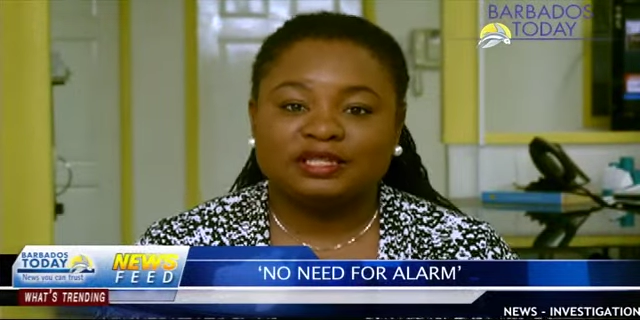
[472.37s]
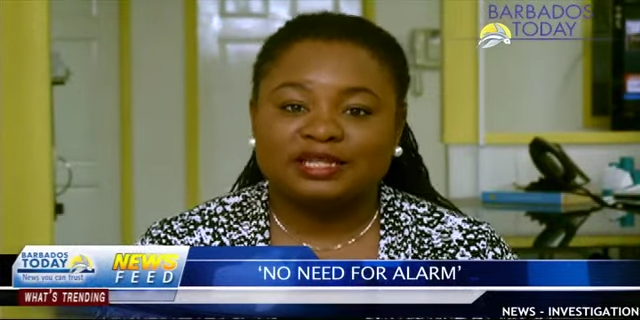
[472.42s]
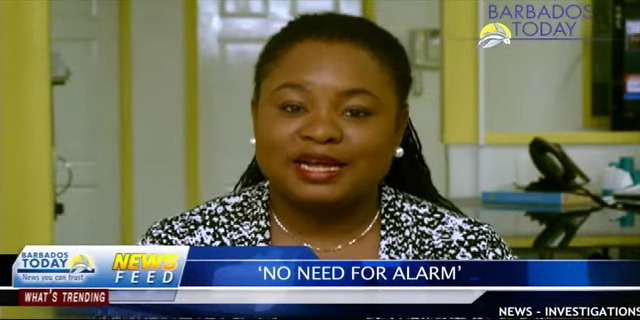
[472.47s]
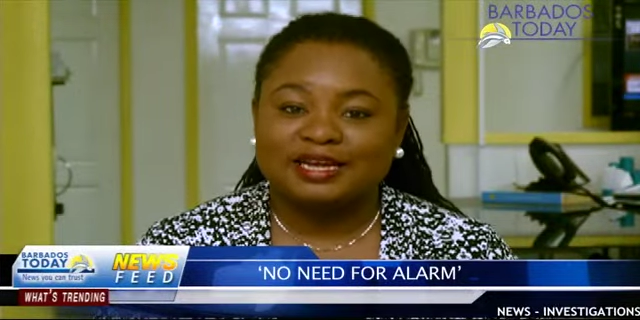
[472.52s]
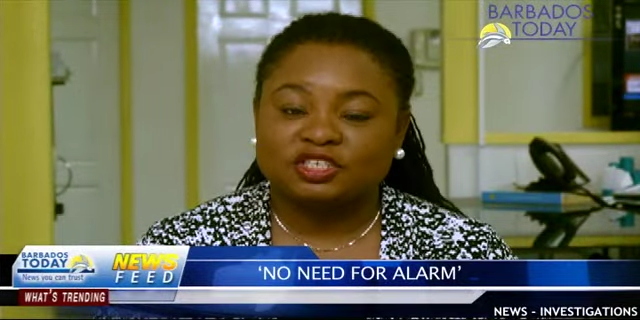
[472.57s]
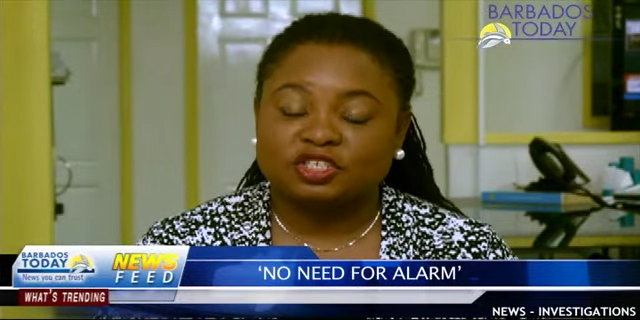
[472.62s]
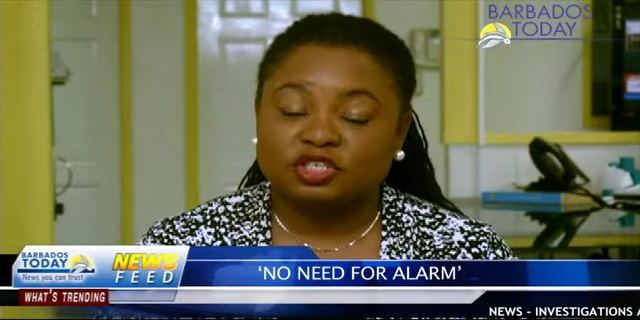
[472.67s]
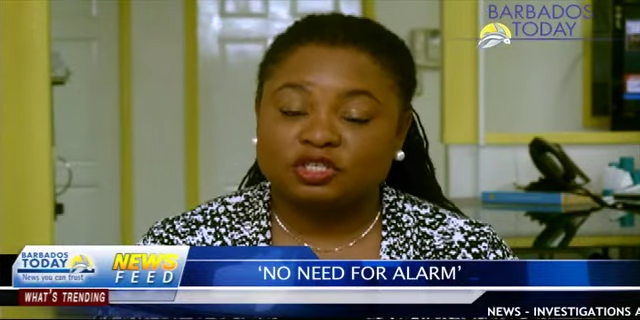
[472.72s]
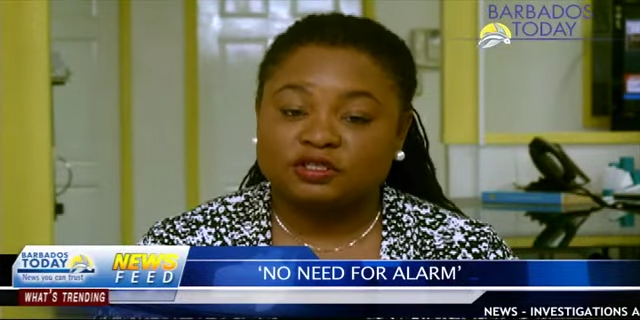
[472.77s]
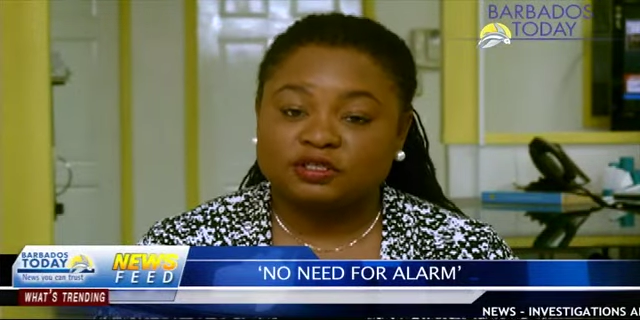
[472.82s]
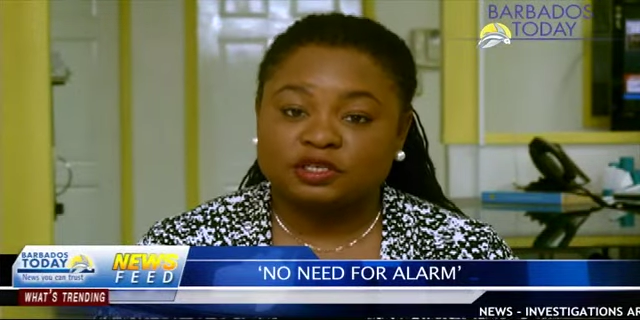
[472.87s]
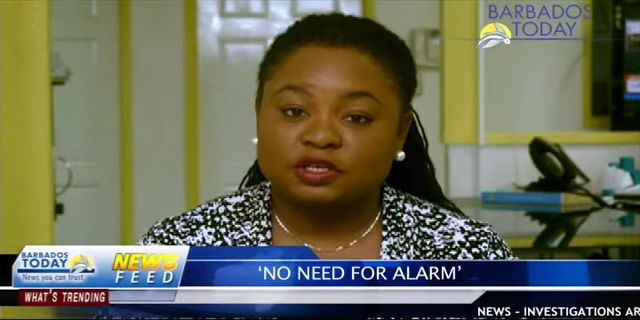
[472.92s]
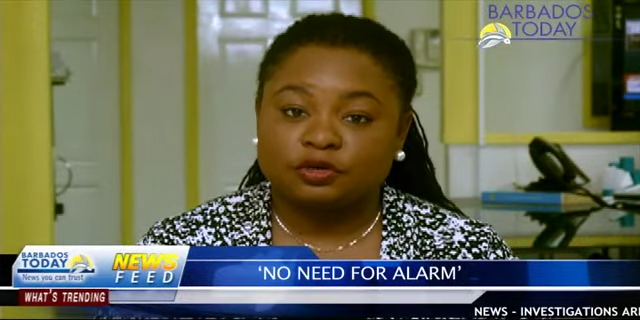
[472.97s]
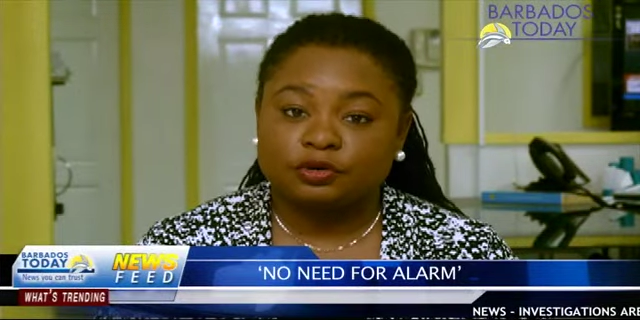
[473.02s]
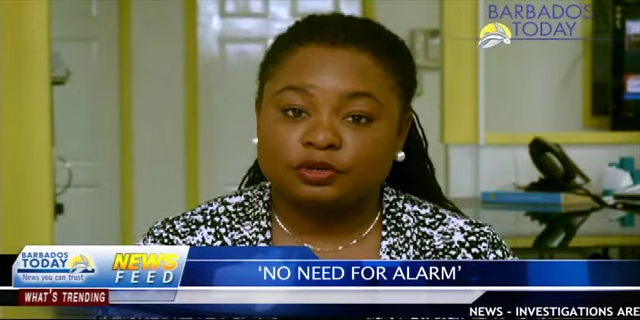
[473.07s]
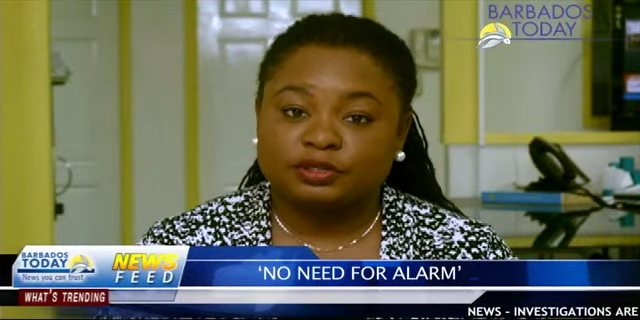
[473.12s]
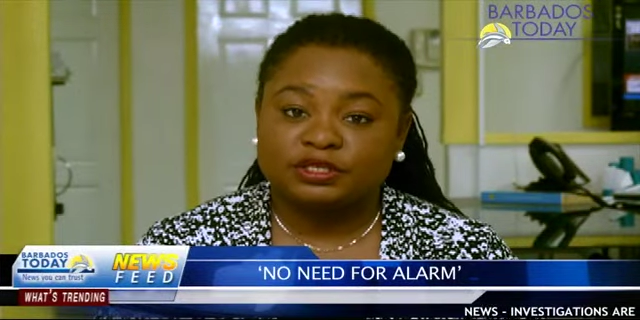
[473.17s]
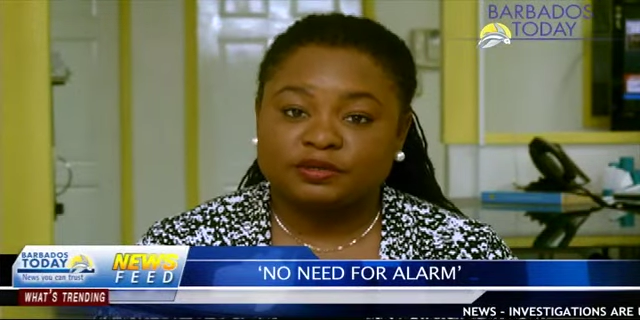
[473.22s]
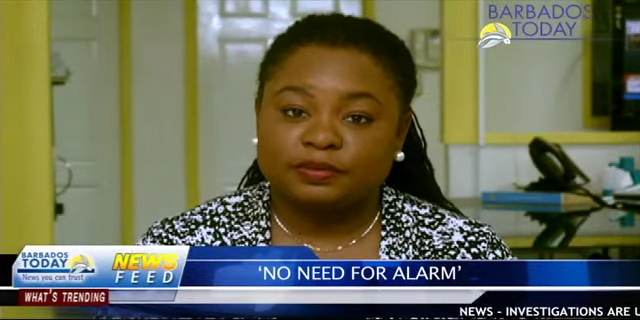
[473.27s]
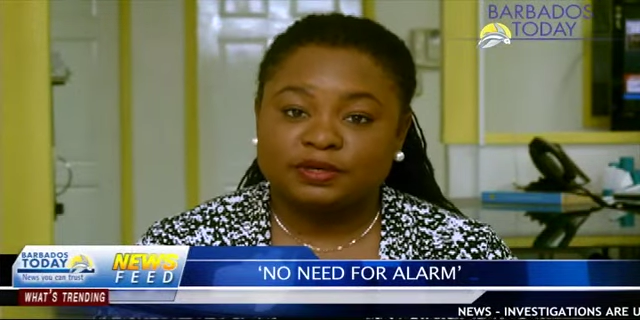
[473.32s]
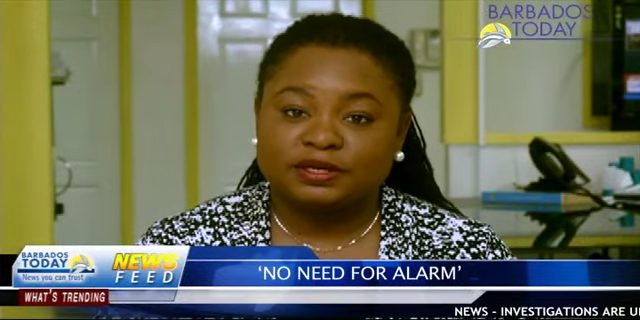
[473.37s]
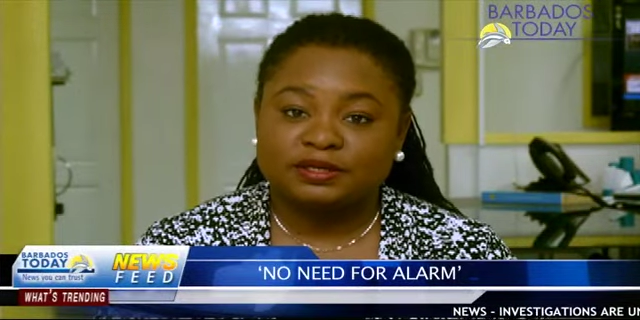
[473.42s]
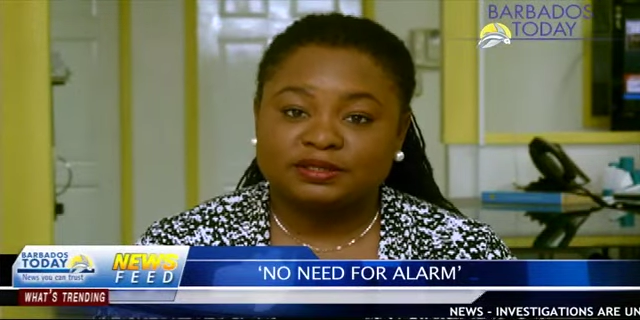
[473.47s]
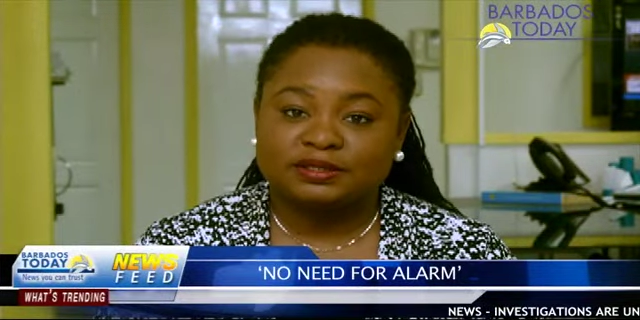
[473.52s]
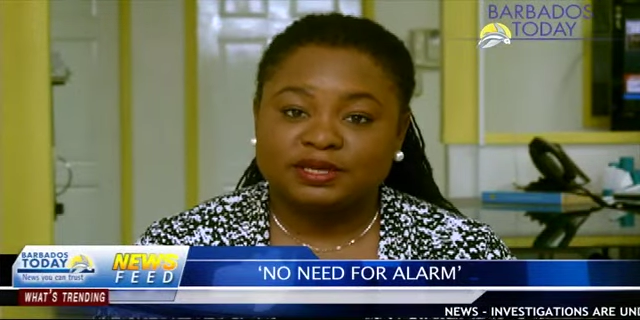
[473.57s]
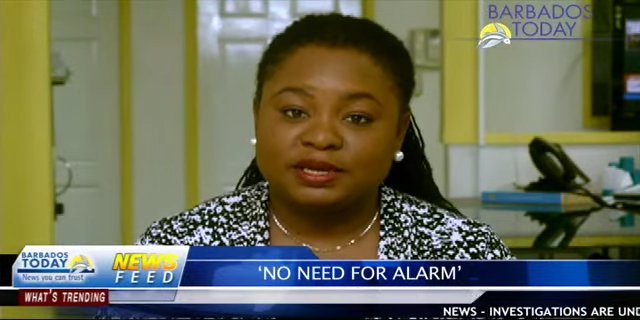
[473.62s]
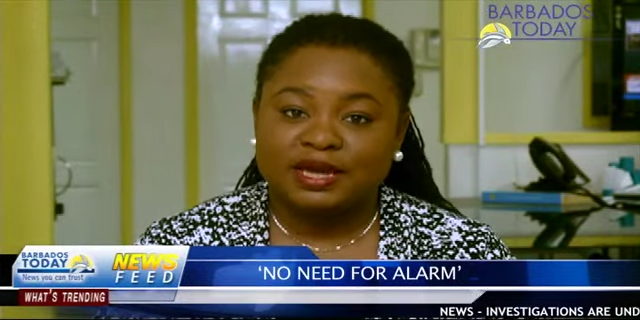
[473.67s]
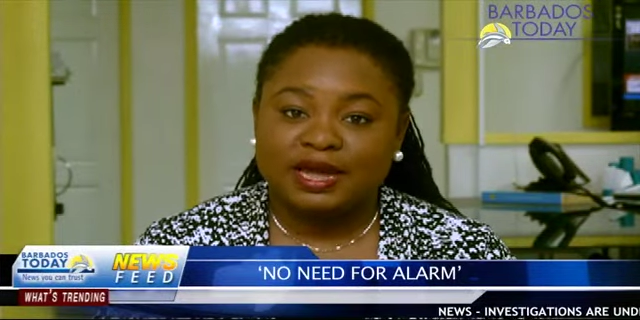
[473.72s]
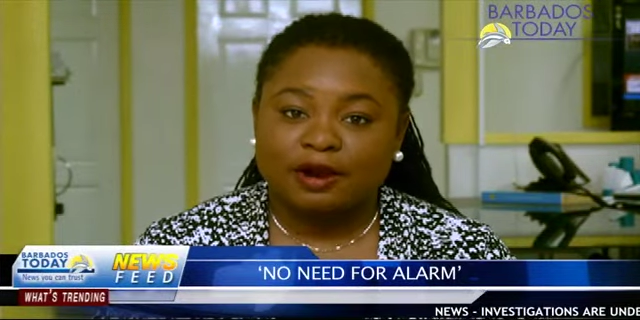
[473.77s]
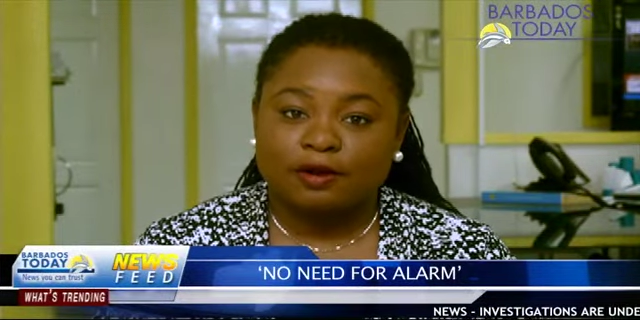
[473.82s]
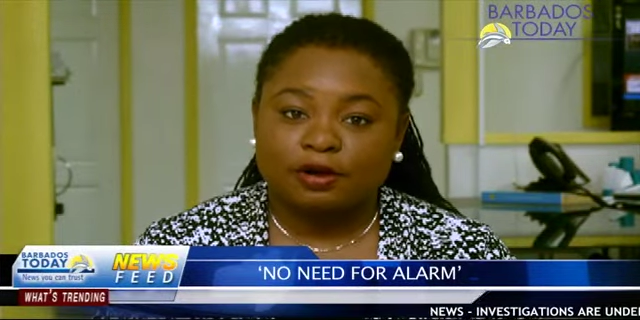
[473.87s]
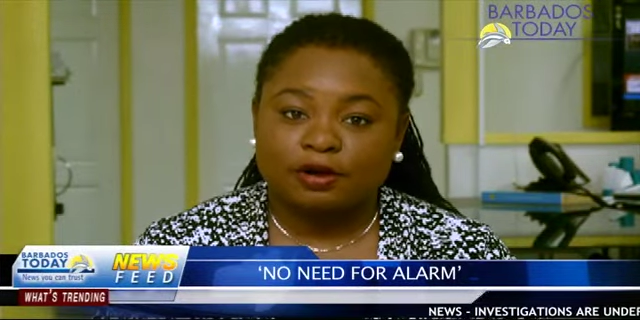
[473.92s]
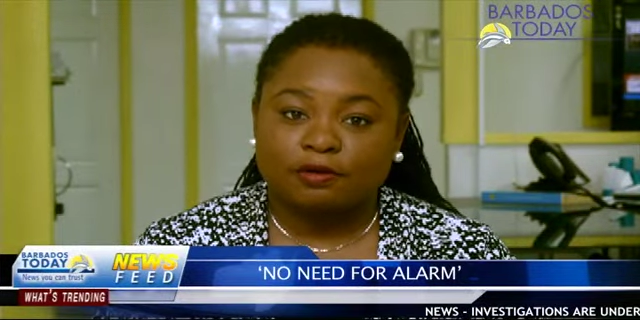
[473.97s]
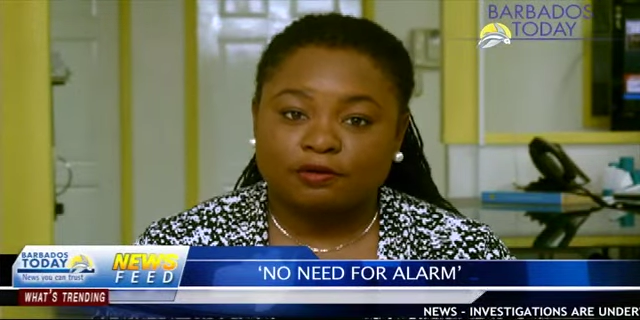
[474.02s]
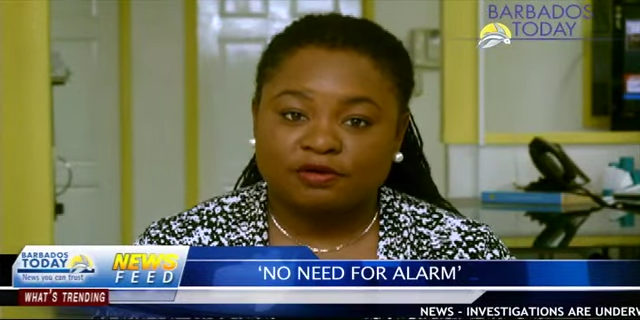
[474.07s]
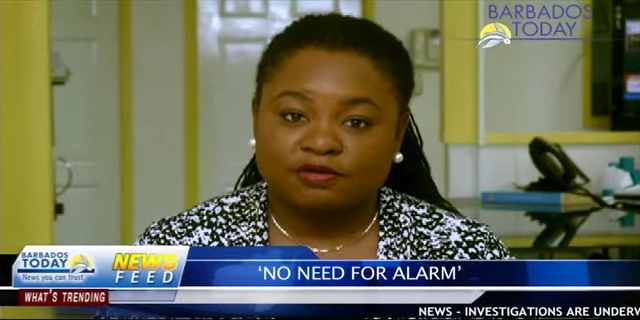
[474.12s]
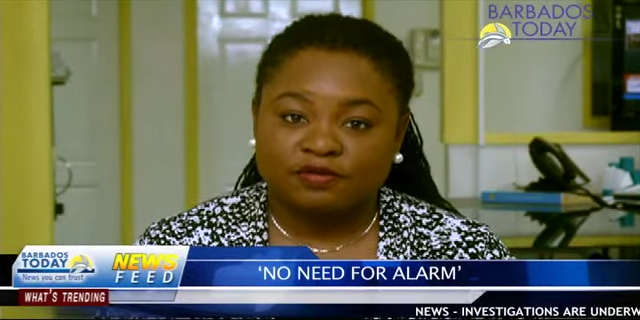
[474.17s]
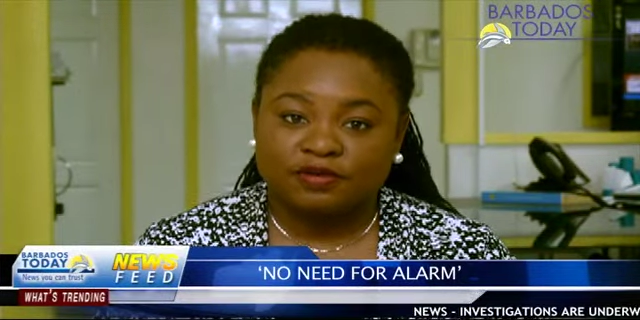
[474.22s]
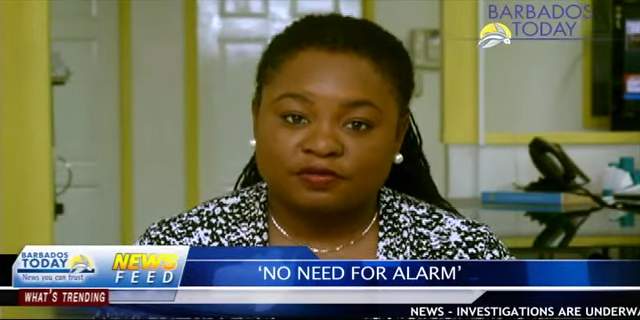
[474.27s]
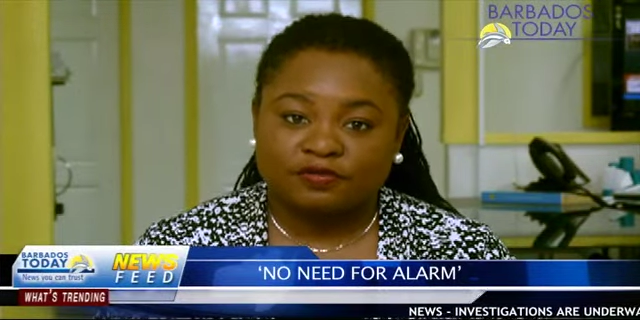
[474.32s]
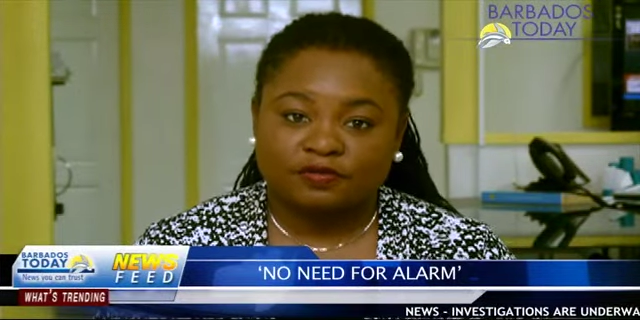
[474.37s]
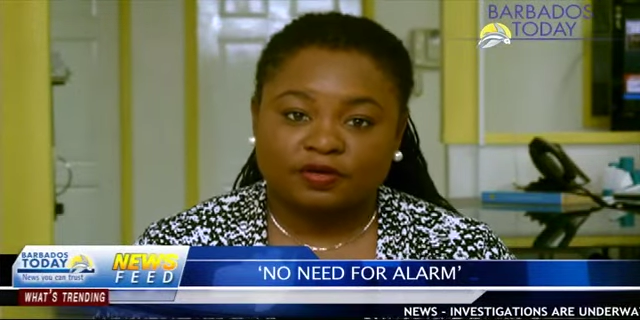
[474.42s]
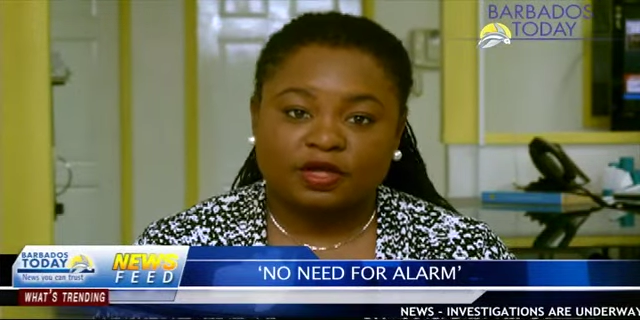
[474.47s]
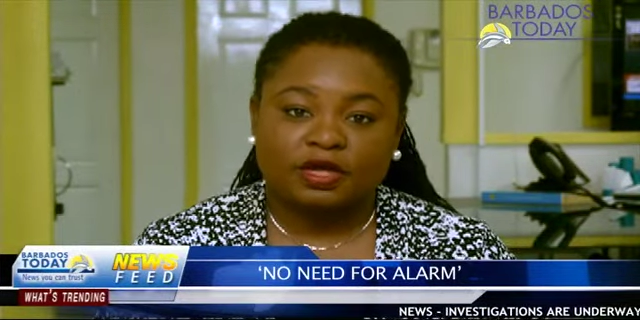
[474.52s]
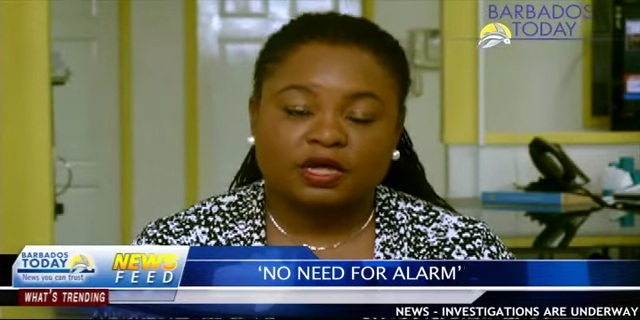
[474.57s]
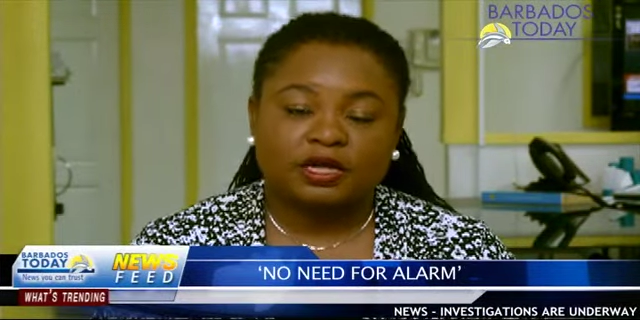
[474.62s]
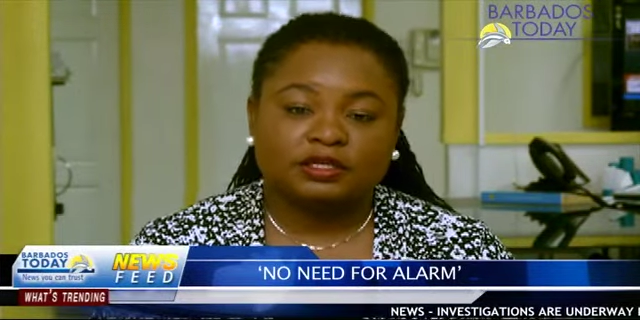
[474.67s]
National Security Minister Gary Griffith